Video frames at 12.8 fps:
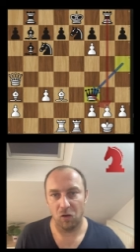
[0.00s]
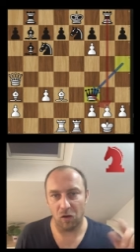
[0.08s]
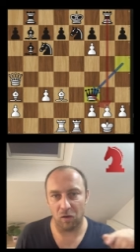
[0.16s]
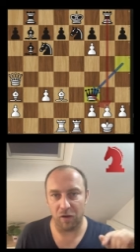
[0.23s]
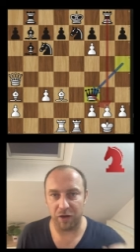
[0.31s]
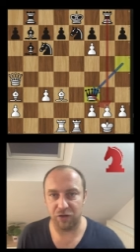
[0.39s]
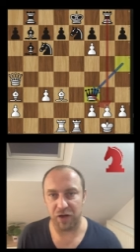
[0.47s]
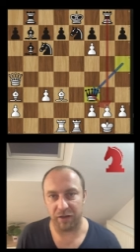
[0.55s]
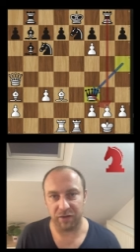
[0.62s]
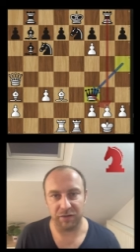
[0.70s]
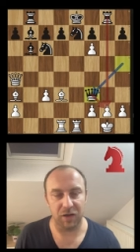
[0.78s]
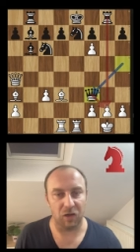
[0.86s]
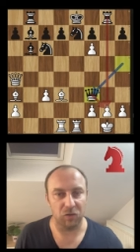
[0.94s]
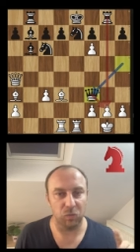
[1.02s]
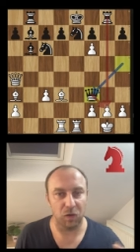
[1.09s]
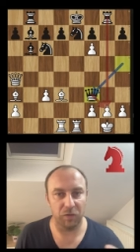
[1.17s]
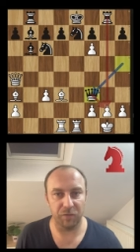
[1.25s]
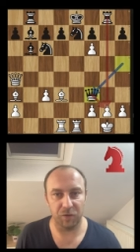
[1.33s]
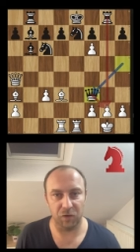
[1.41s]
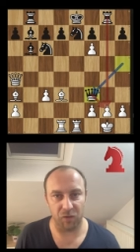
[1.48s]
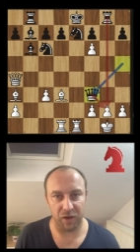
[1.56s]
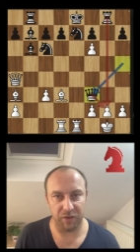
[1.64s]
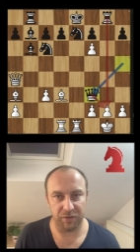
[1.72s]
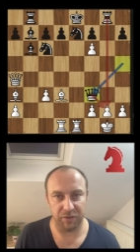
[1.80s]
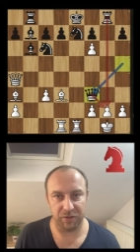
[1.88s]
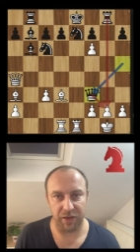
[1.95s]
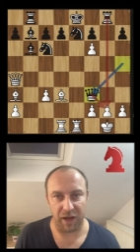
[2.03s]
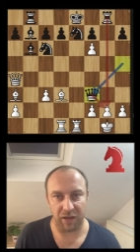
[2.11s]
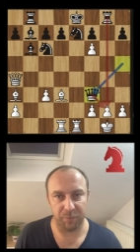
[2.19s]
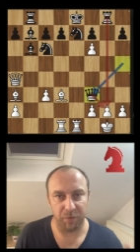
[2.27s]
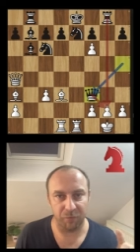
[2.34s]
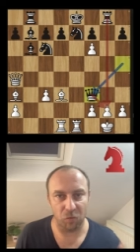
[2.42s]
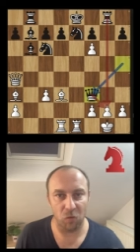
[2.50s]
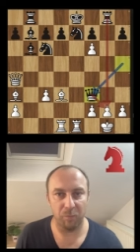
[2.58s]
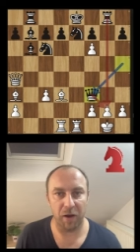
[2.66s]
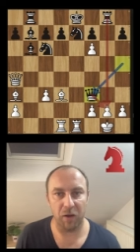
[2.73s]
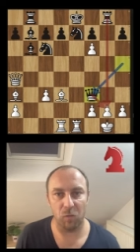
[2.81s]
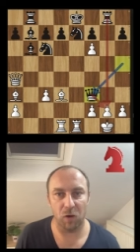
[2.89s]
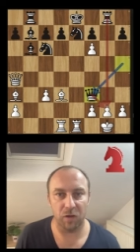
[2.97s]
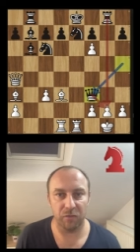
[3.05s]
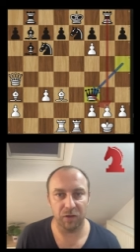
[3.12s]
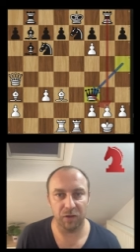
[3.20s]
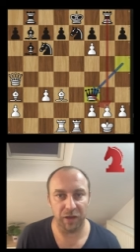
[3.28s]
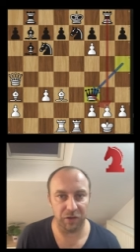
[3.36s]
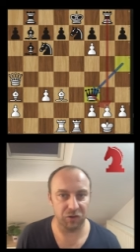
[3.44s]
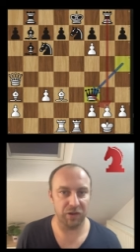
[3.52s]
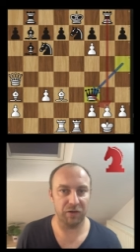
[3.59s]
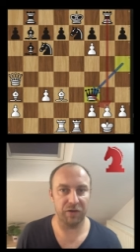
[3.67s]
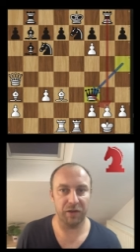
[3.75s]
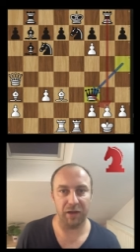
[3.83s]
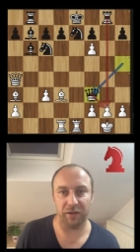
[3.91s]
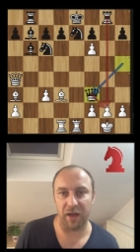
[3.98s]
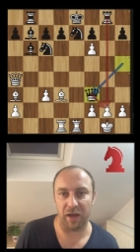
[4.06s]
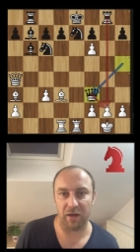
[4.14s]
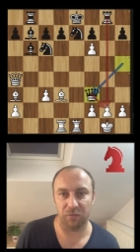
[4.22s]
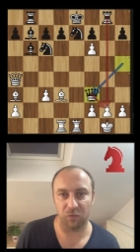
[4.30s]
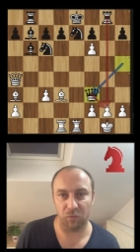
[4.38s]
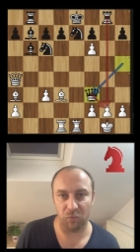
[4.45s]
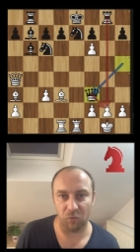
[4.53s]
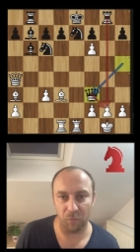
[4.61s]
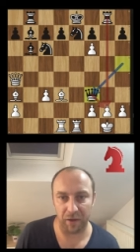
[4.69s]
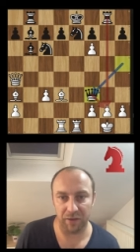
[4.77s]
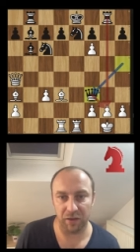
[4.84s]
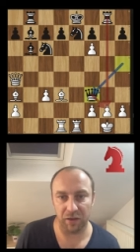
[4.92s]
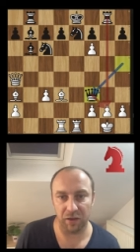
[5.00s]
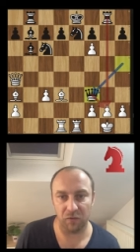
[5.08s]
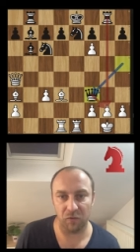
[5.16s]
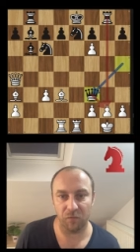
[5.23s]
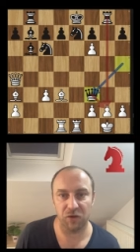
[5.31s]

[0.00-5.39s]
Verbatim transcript: Or I checked this out. One of the greatest attacks performed by one of the legendary attackers from the Romantic era of